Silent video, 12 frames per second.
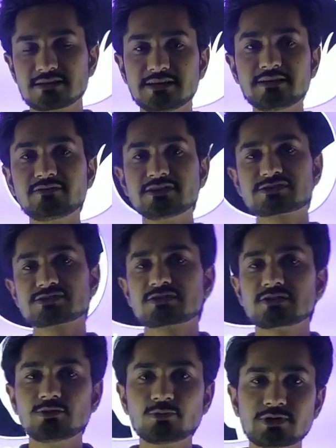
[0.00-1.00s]
in which
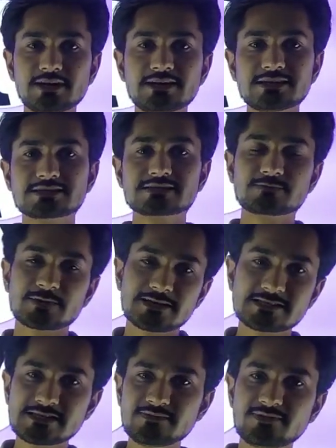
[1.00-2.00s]
you can
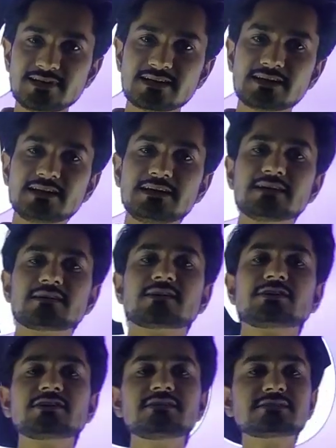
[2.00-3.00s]
specifically
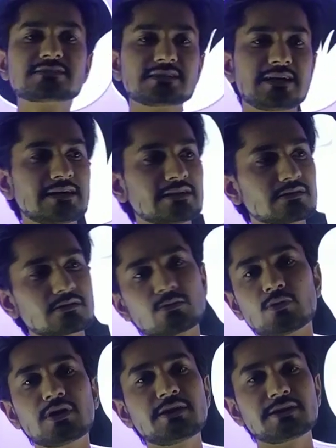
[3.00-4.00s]
understand the
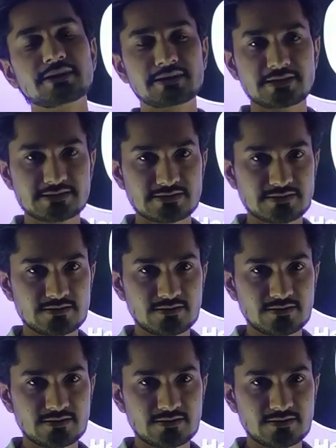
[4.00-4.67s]
quantities,